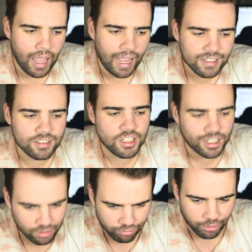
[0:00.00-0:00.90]
as the
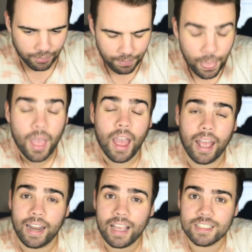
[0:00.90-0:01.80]
channel grew,
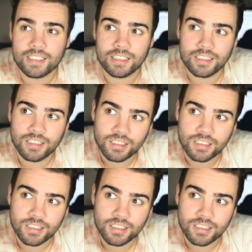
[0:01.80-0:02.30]
and as